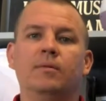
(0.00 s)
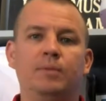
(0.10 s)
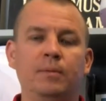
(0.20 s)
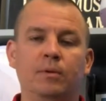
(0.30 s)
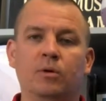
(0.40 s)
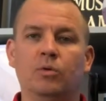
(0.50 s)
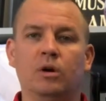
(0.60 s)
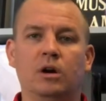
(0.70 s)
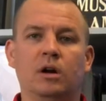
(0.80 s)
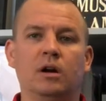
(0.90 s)

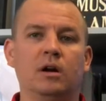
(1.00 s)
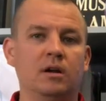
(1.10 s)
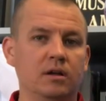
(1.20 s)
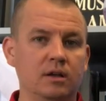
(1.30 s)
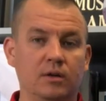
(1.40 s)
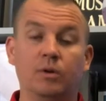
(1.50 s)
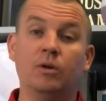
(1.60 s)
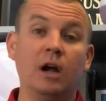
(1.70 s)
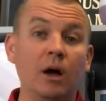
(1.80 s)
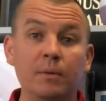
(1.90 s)
We
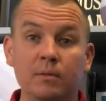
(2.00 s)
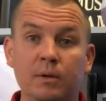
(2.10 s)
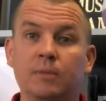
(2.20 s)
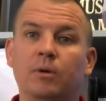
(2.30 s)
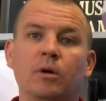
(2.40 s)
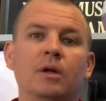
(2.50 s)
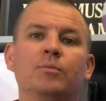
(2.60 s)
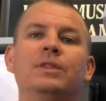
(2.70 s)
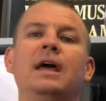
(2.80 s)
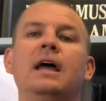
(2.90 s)
were helping people,
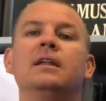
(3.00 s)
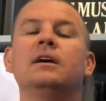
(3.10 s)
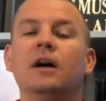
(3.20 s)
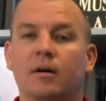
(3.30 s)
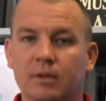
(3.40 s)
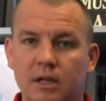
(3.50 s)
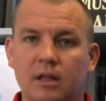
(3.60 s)
but they had to come.